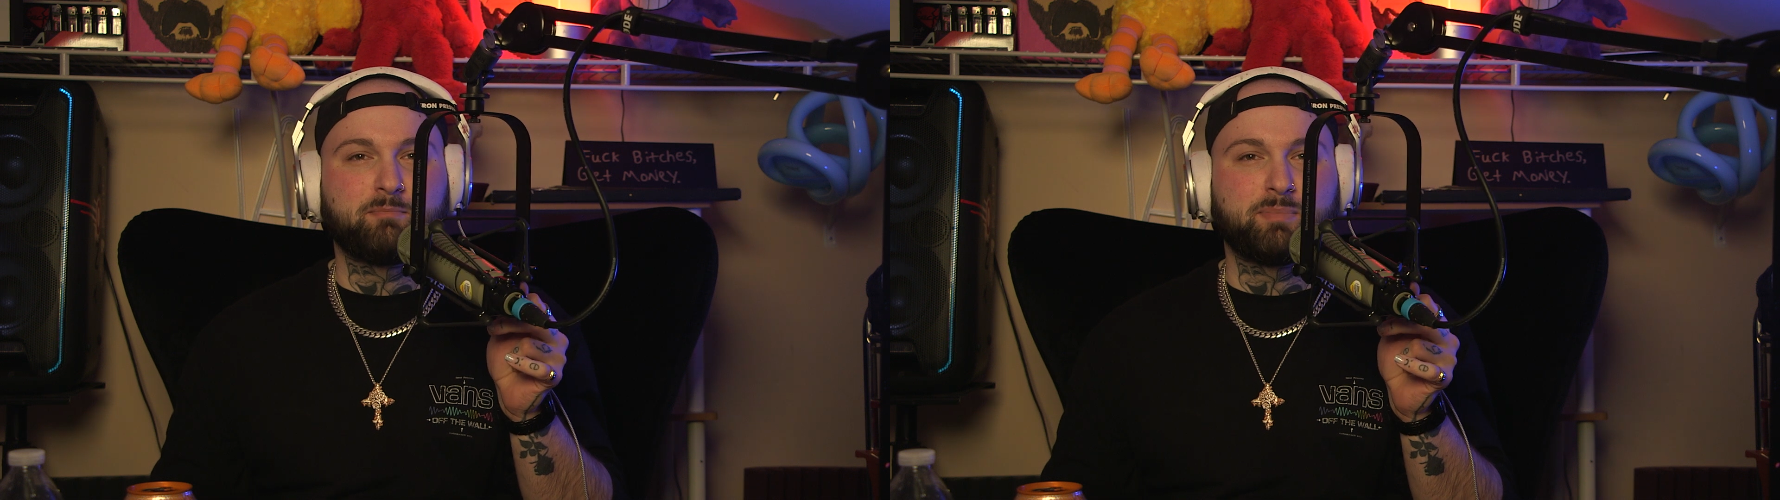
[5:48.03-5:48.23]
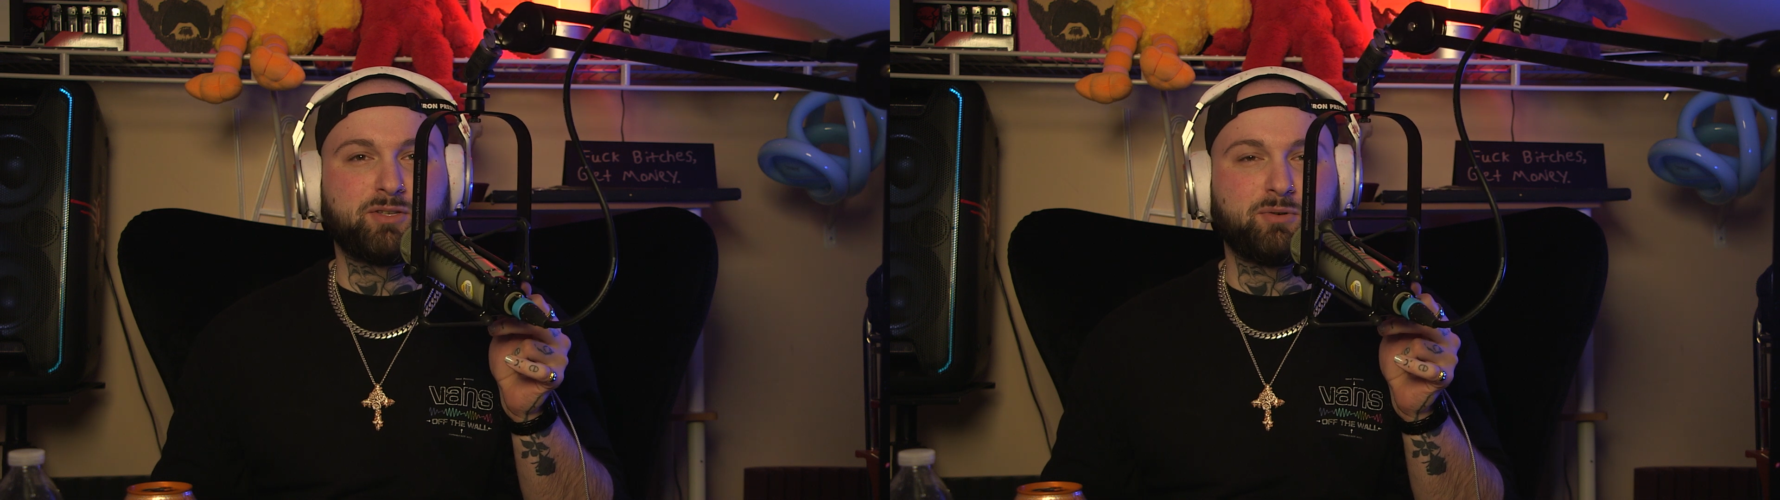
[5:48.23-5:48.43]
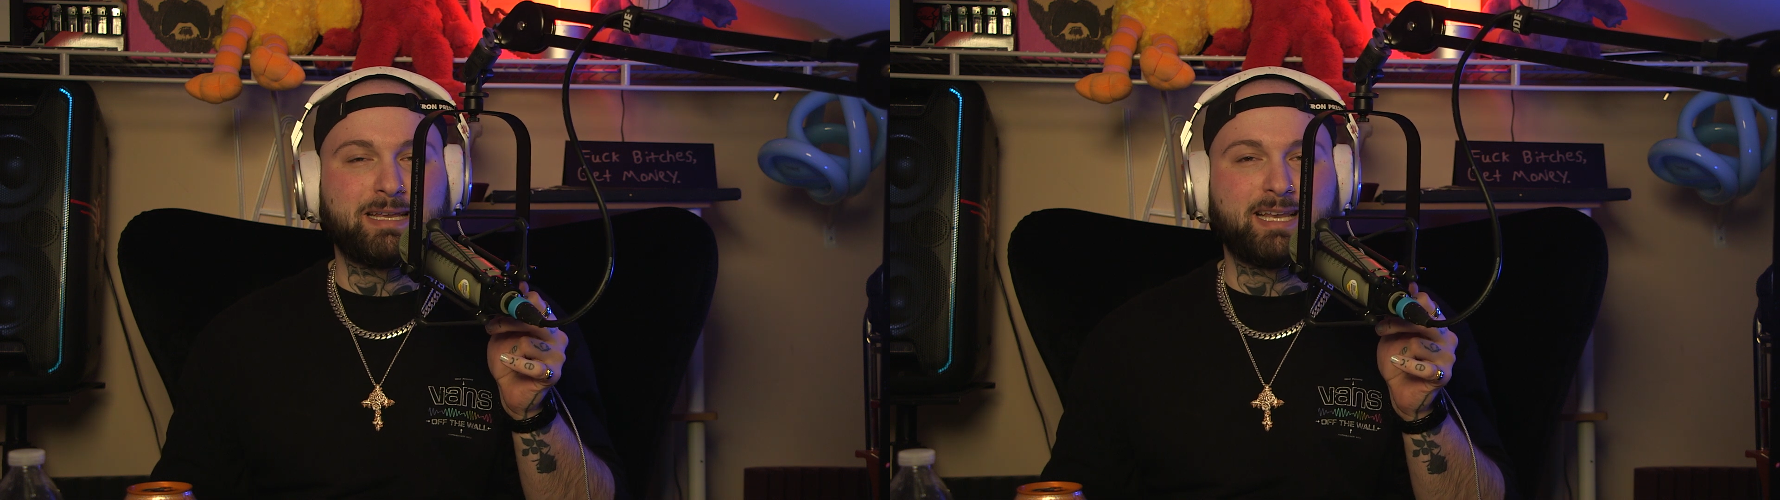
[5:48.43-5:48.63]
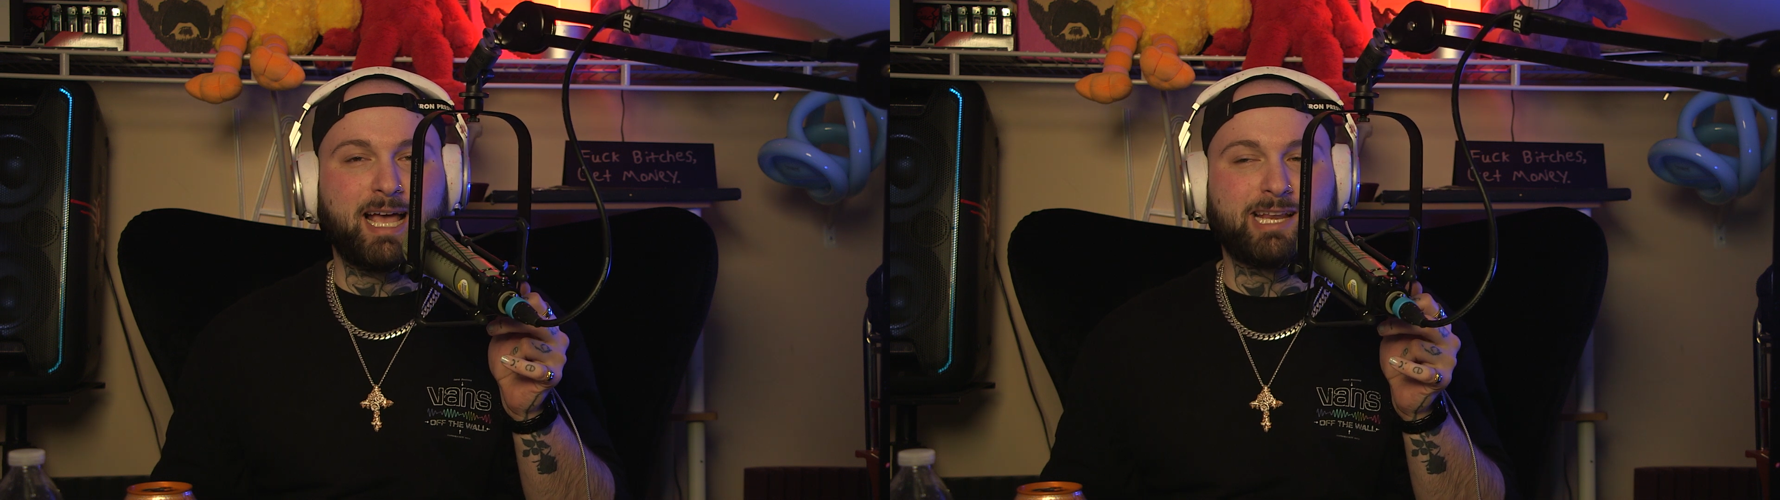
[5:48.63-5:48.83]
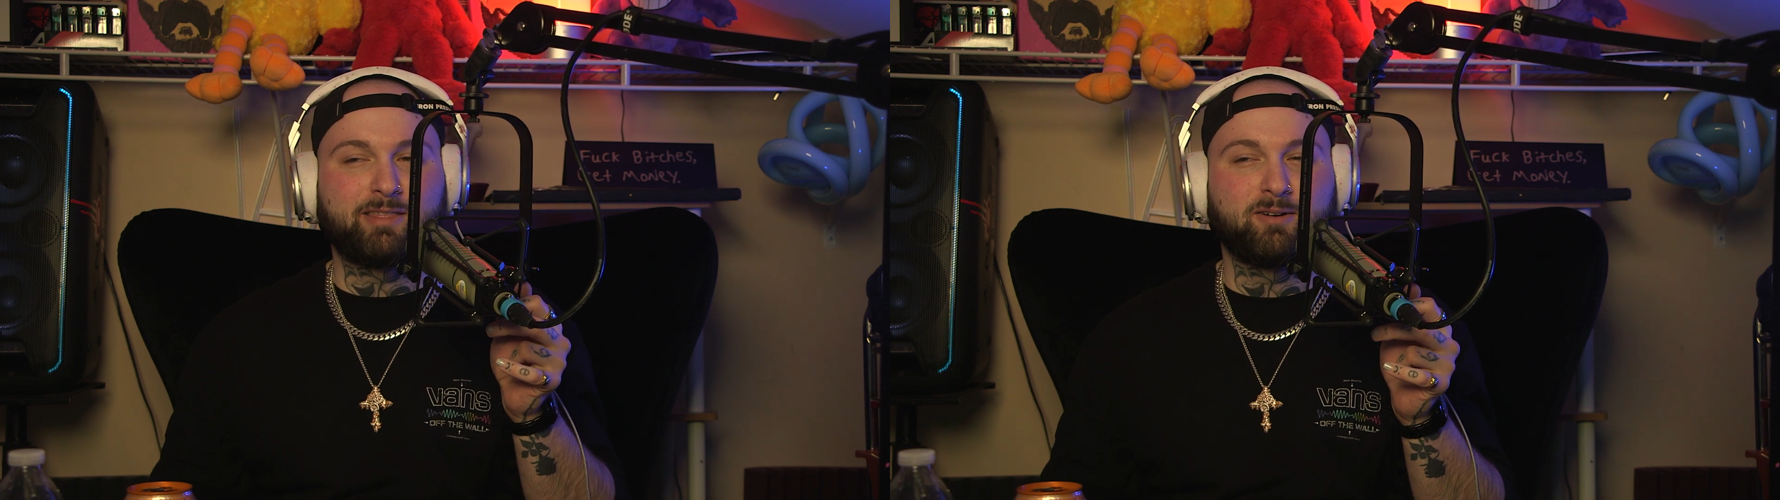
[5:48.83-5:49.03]
between
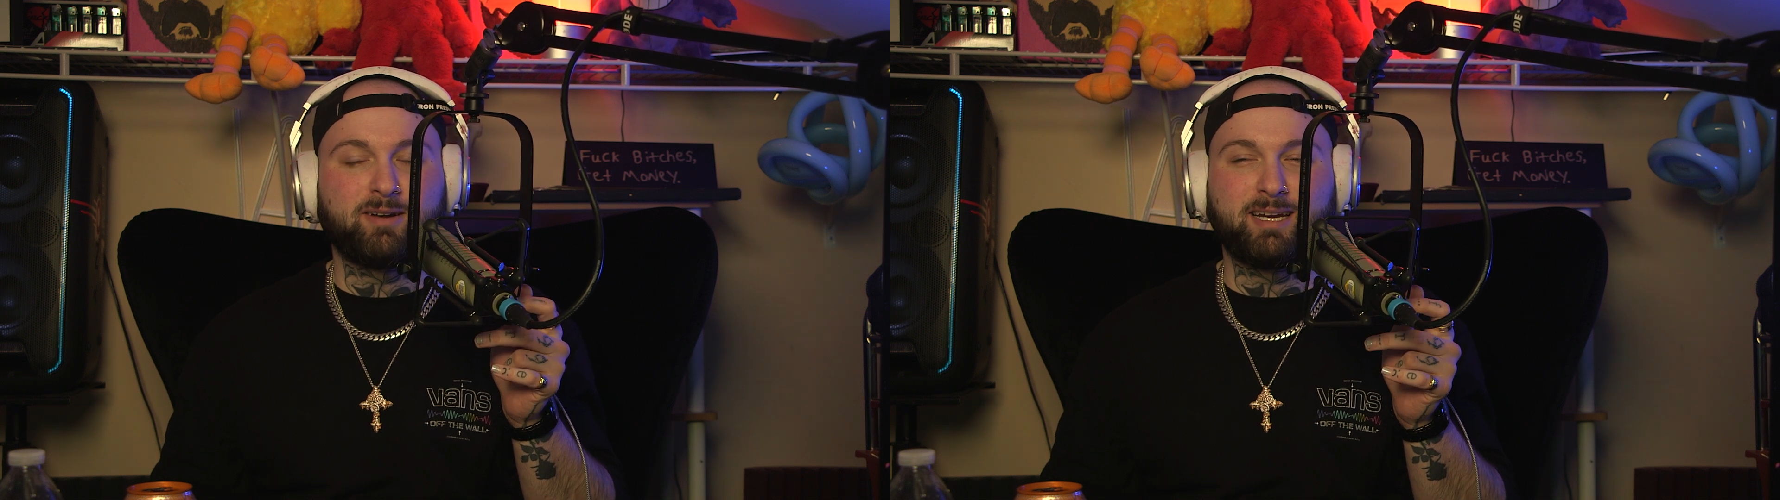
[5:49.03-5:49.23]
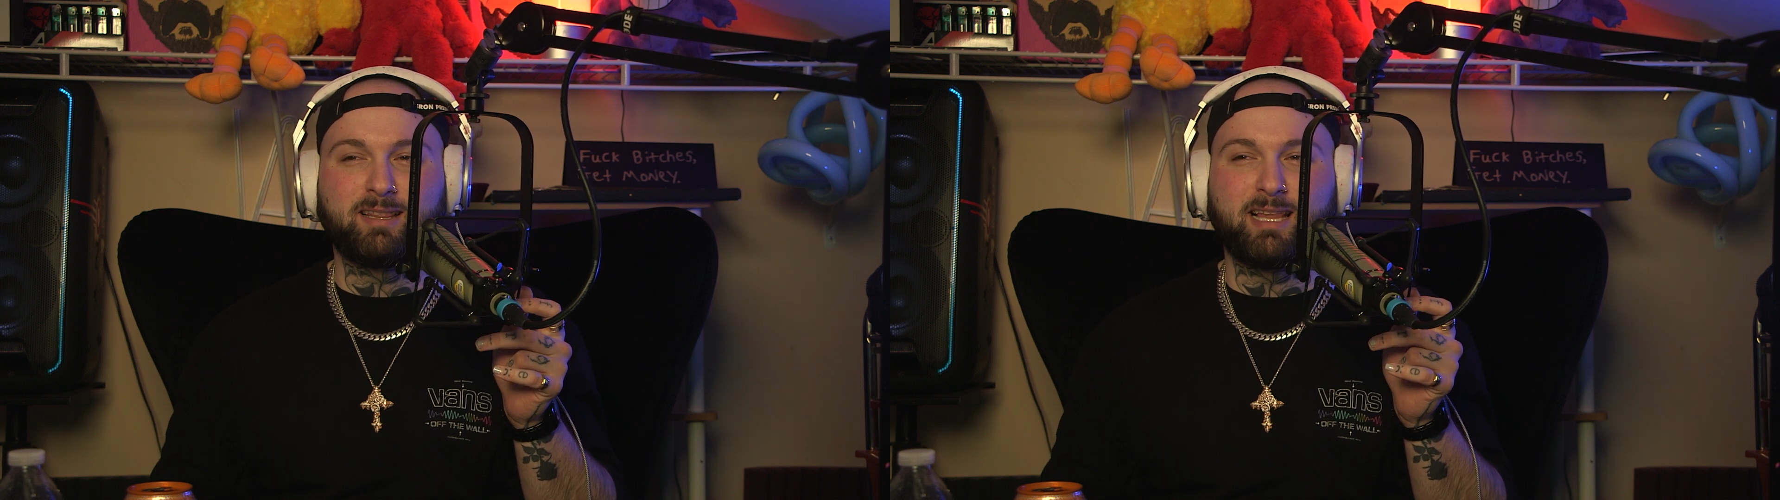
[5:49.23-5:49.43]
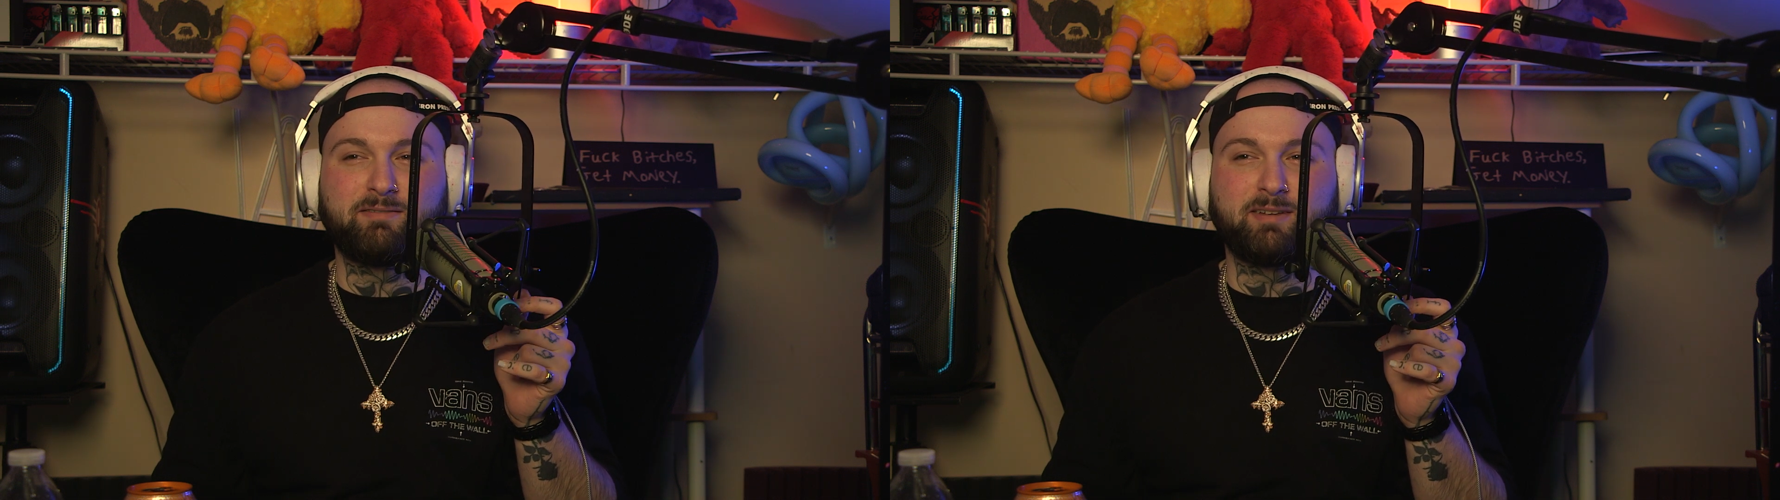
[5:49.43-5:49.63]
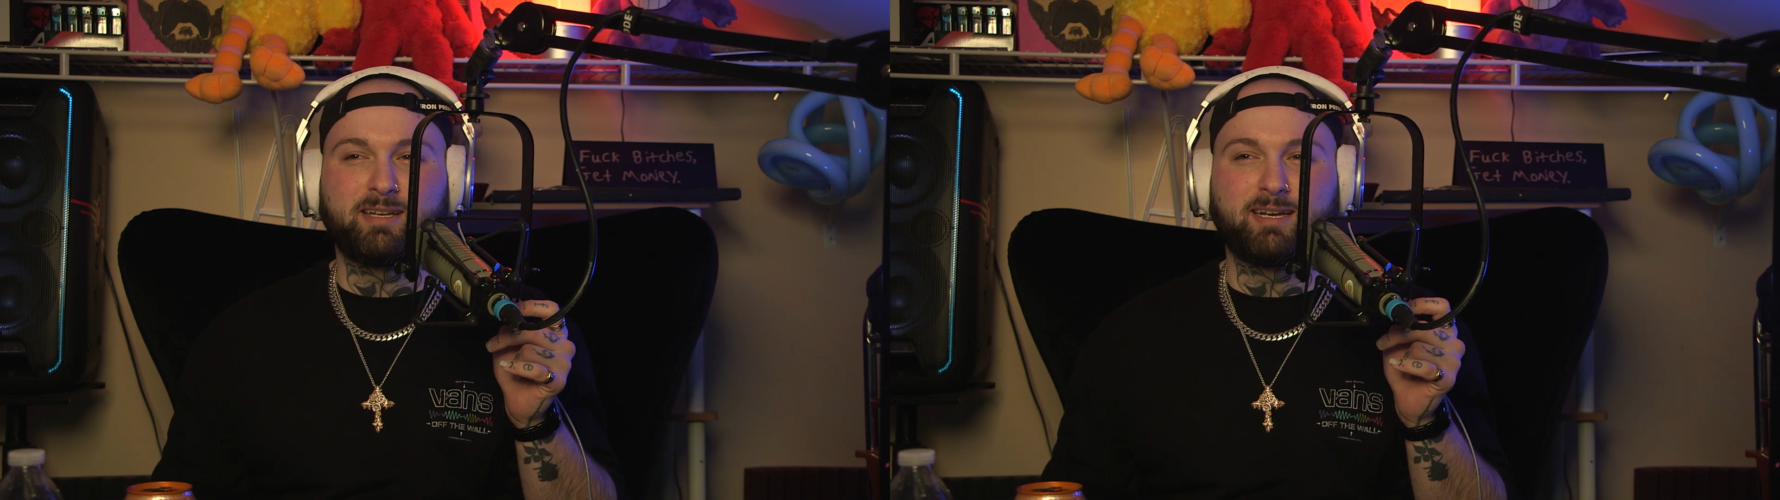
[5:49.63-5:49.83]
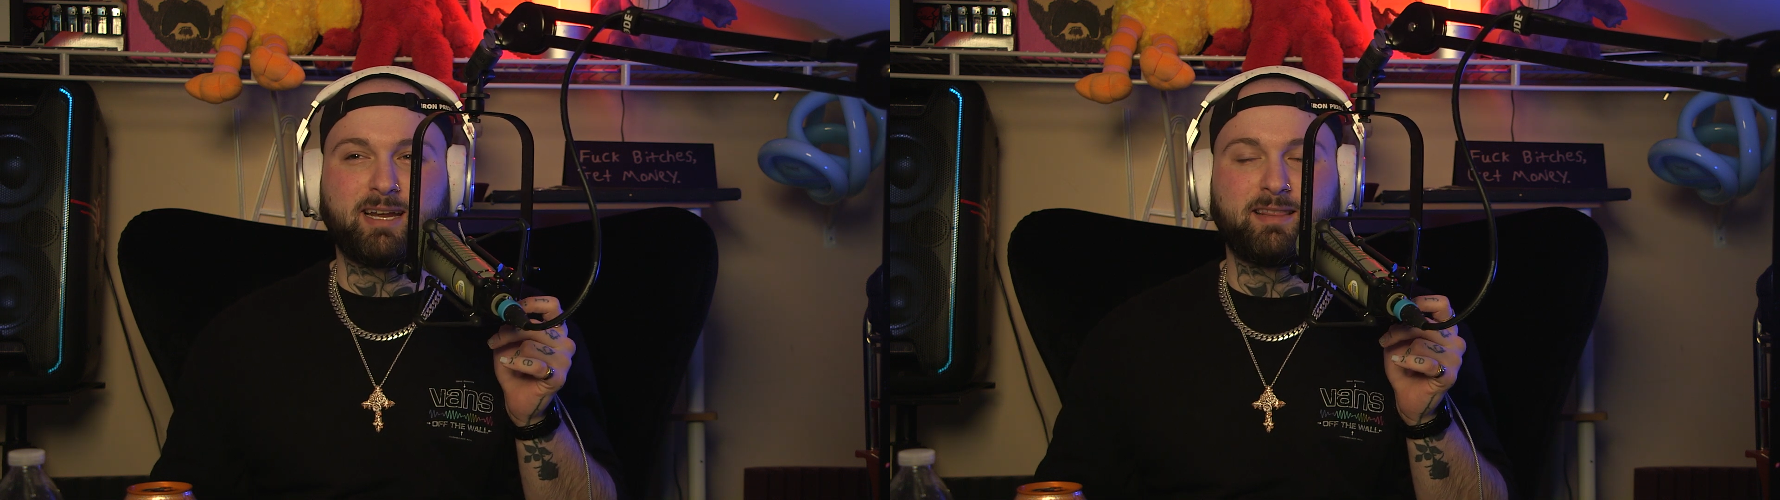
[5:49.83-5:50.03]
9:30 and
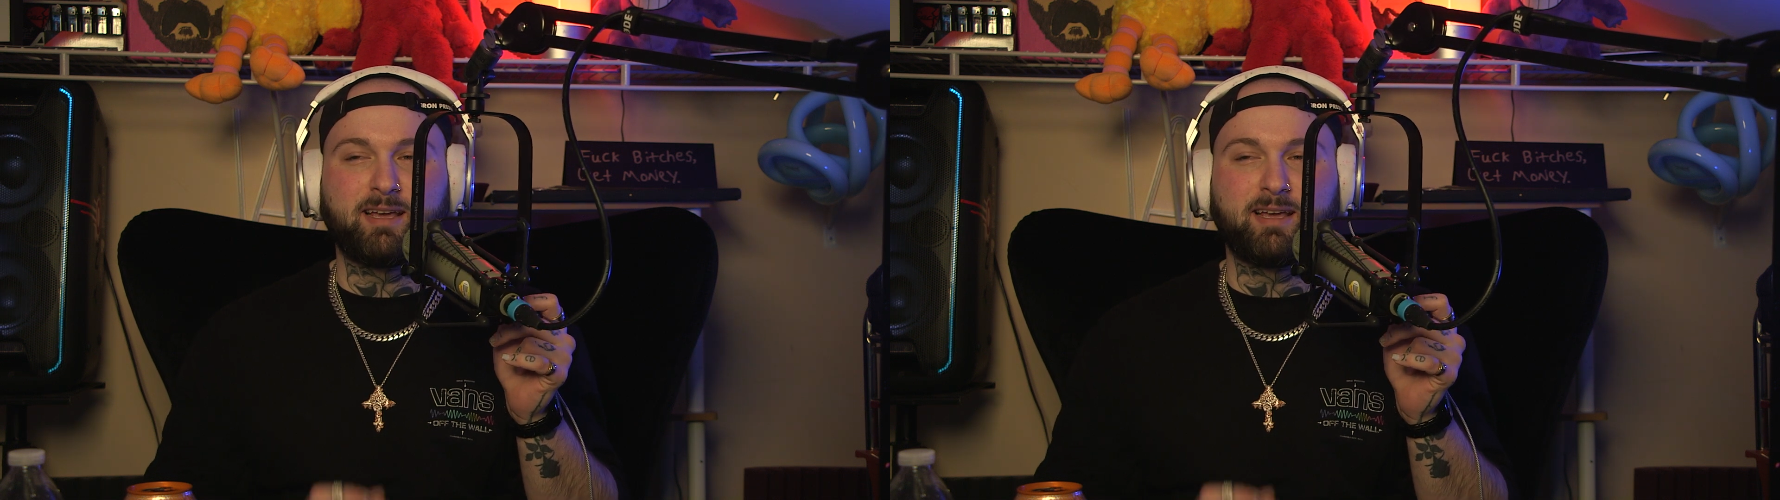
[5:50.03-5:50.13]
11 and then